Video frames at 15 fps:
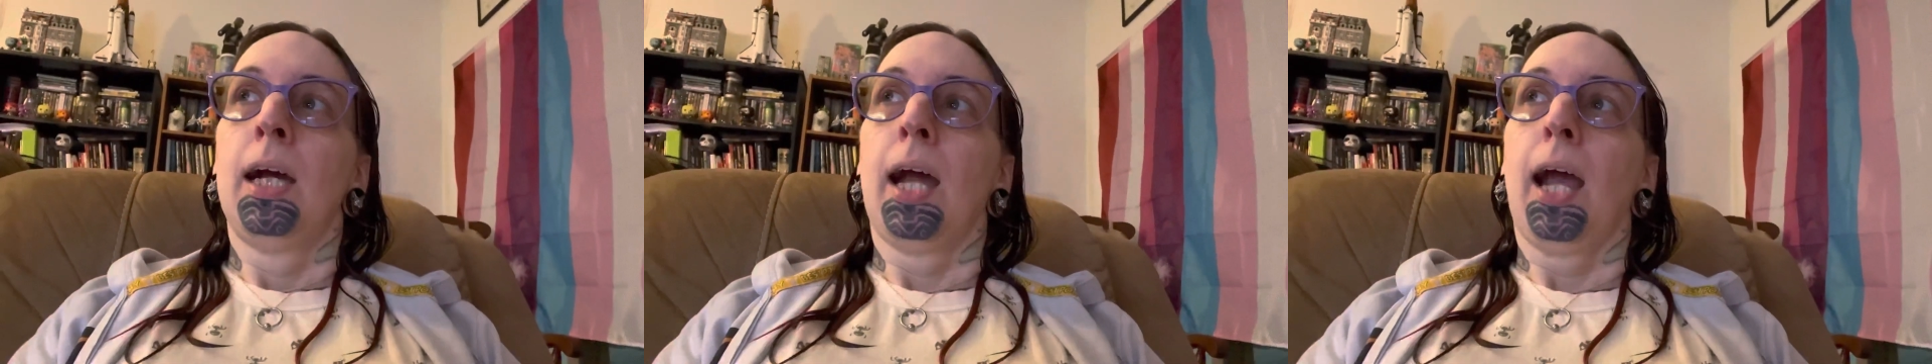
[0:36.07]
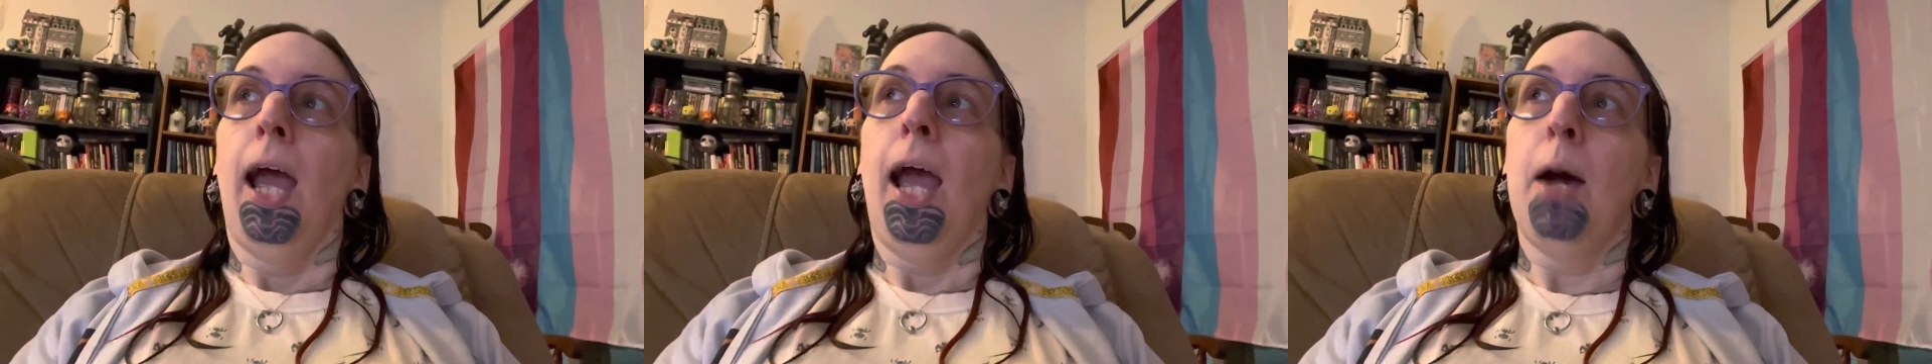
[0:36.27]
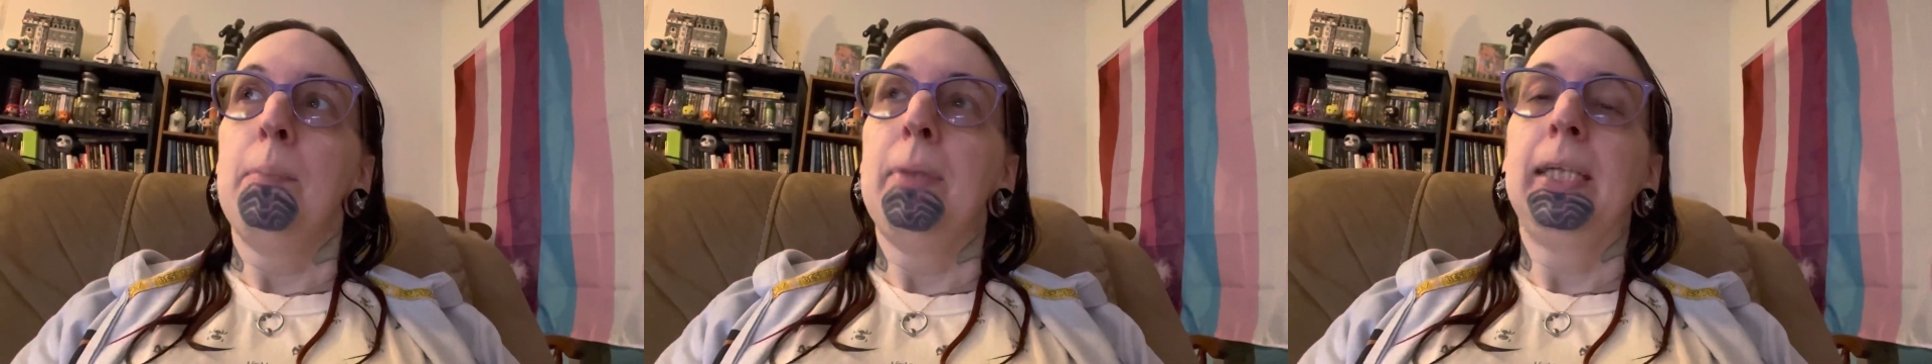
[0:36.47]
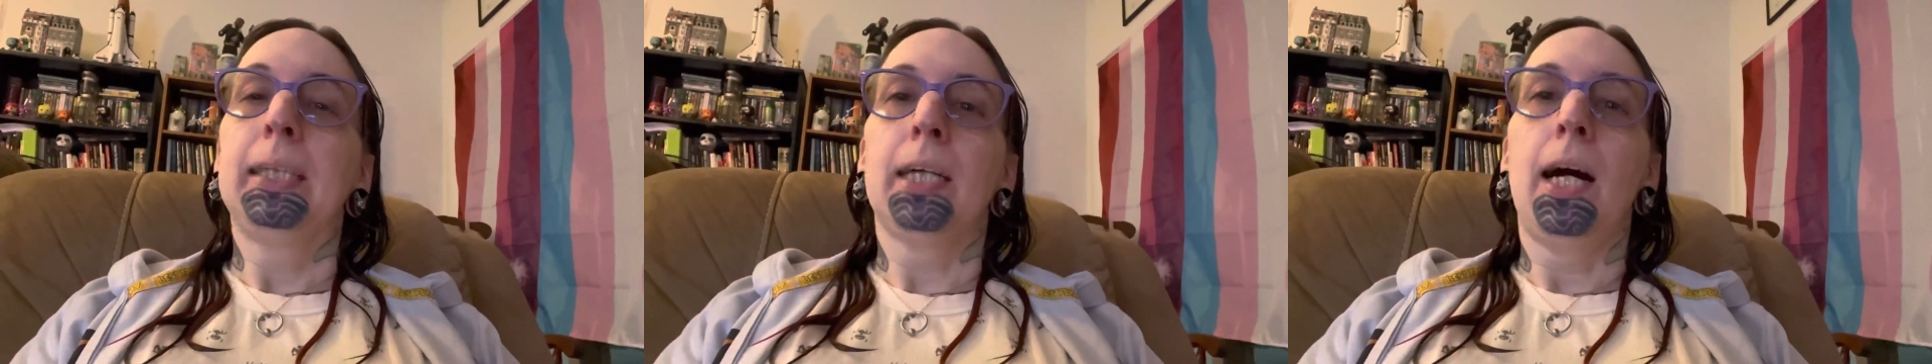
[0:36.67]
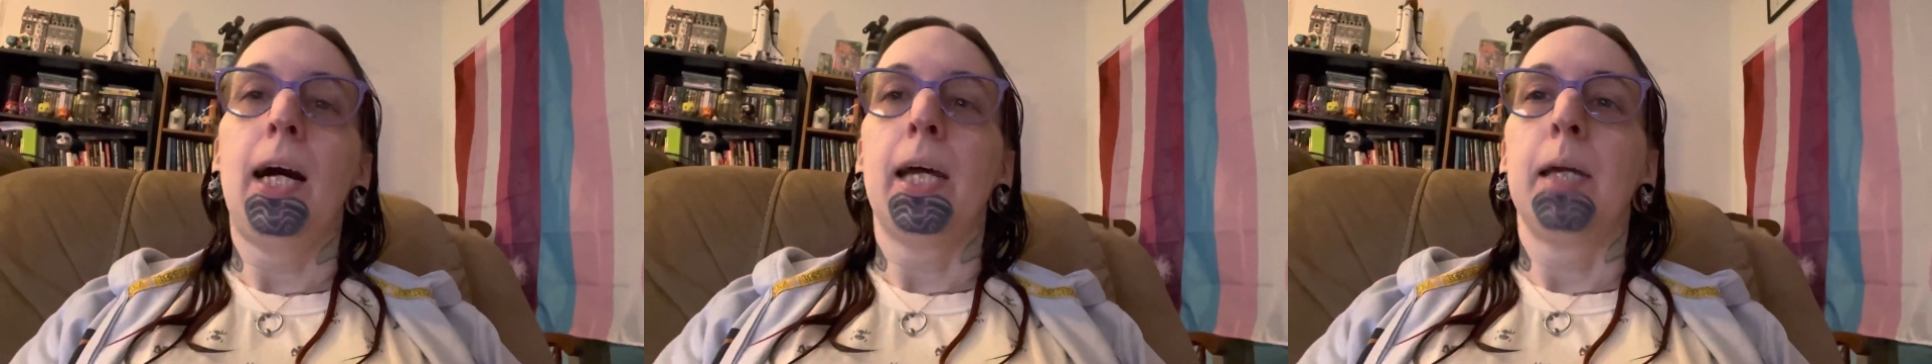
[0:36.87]
how many
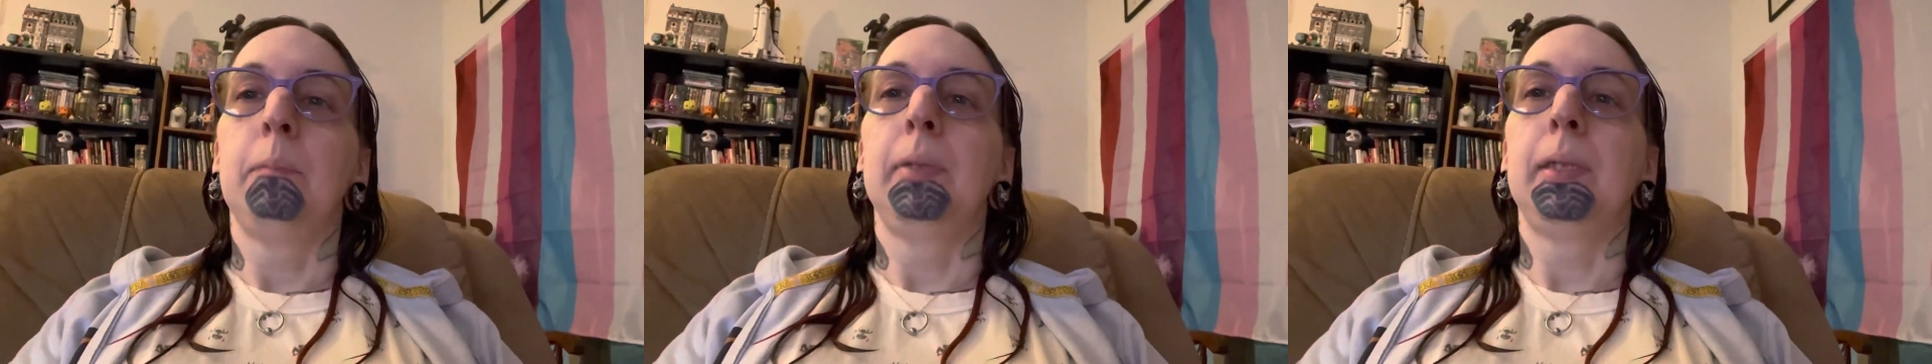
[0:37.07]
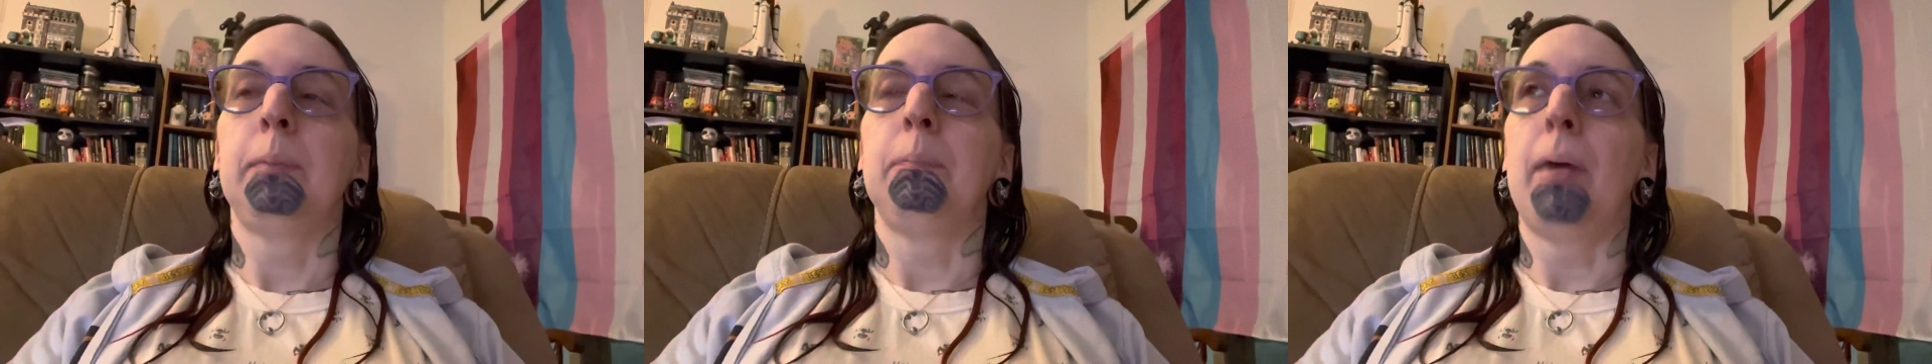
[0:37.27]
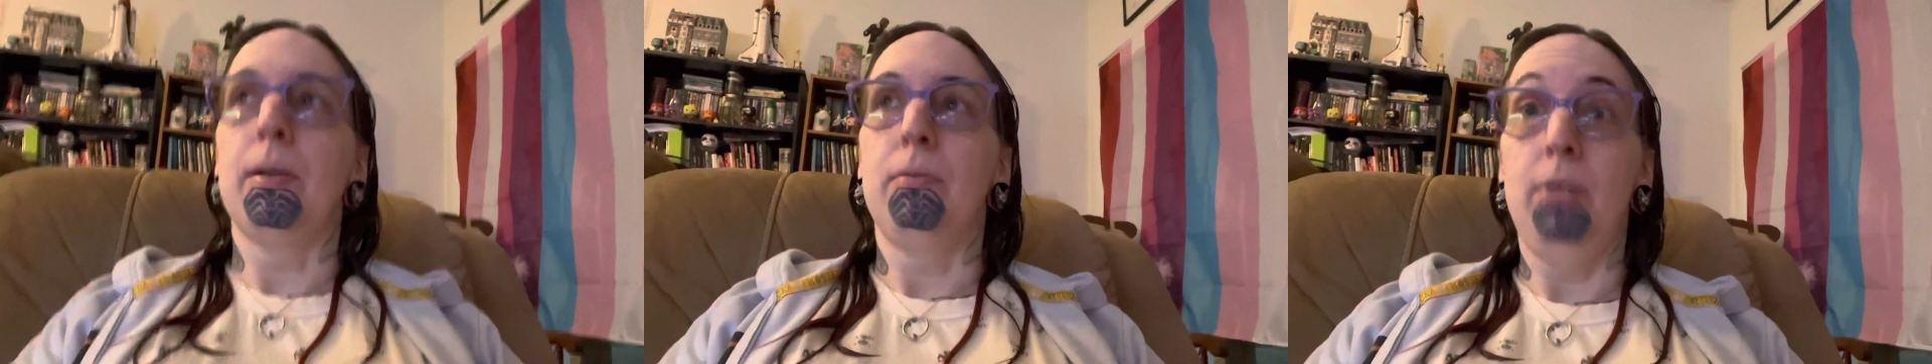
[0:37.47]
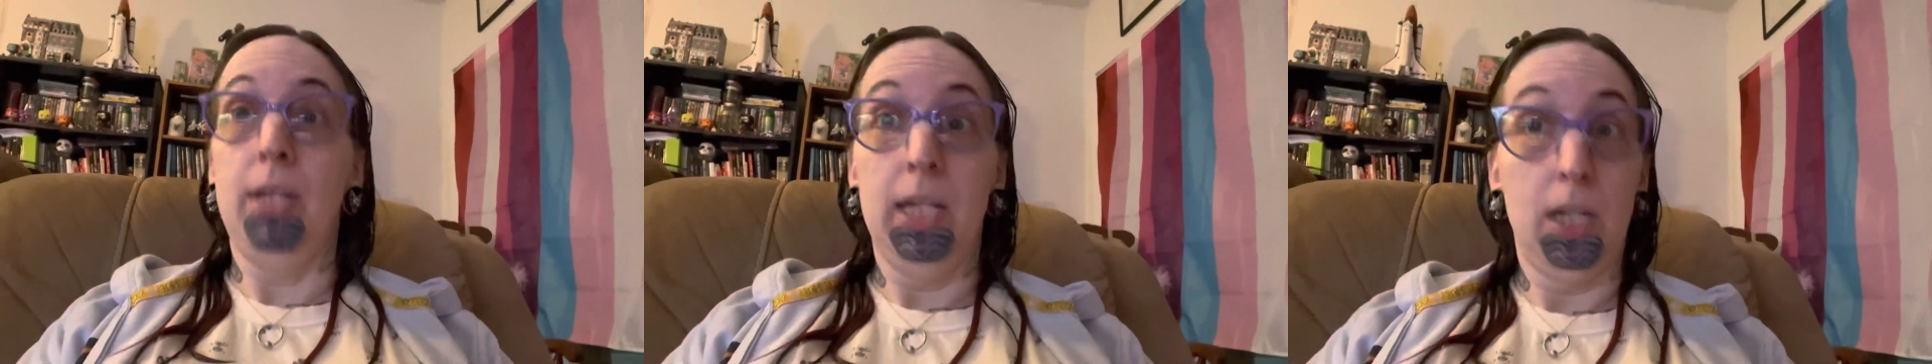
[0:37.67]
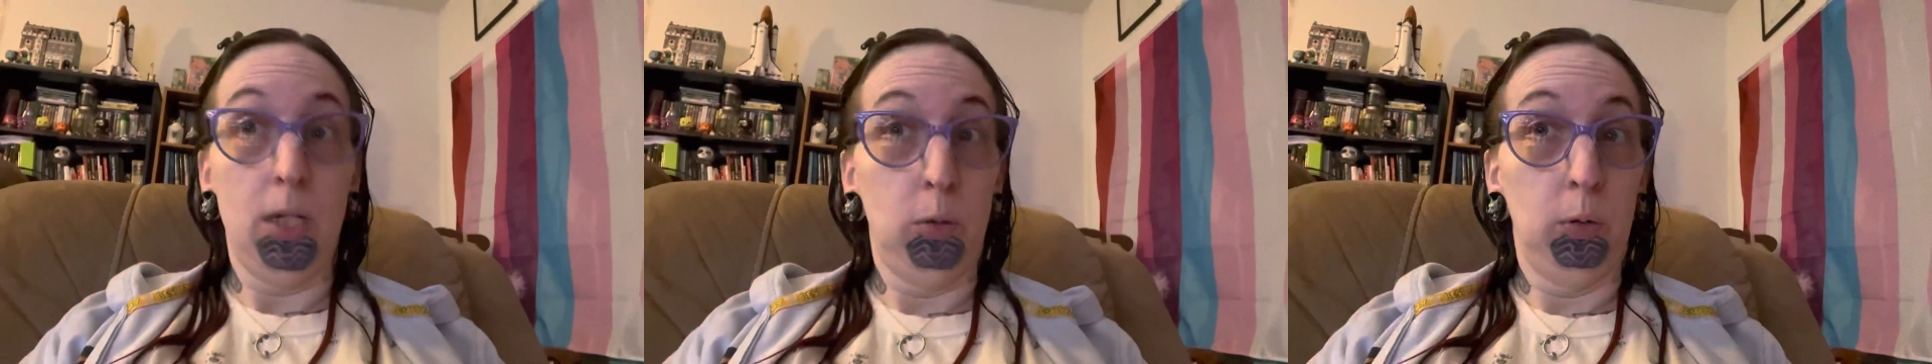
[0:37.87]
times my
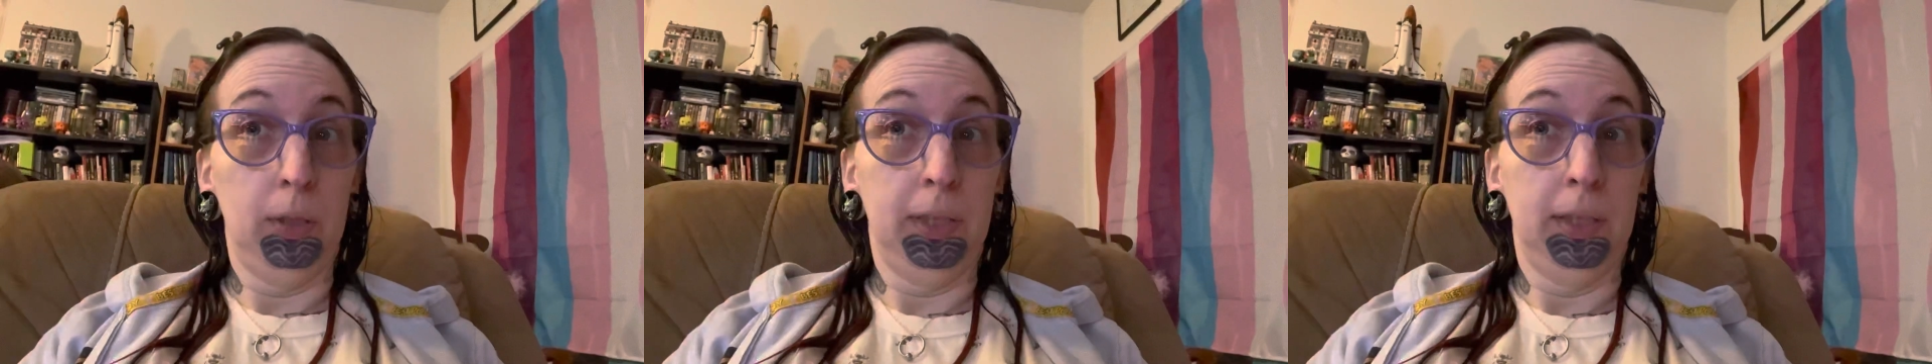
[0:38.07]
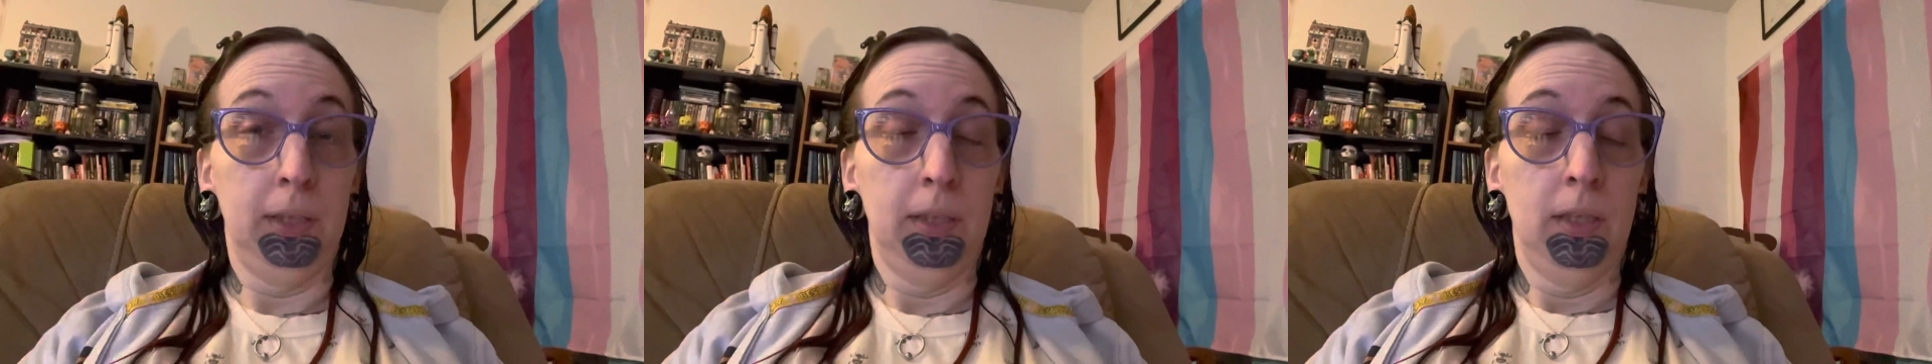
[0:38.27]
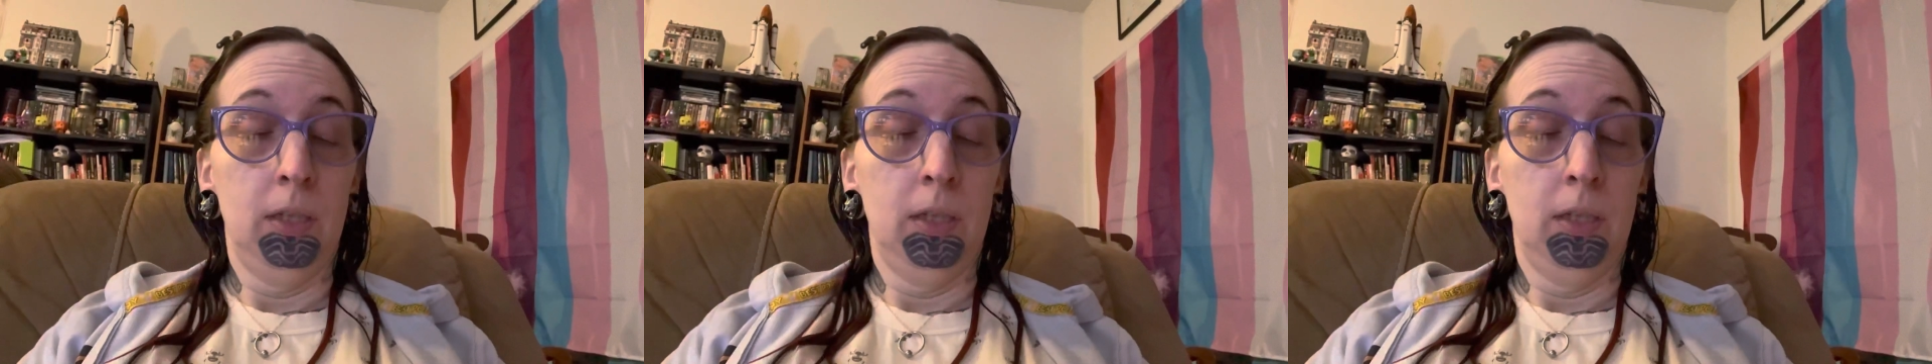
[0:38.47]
videos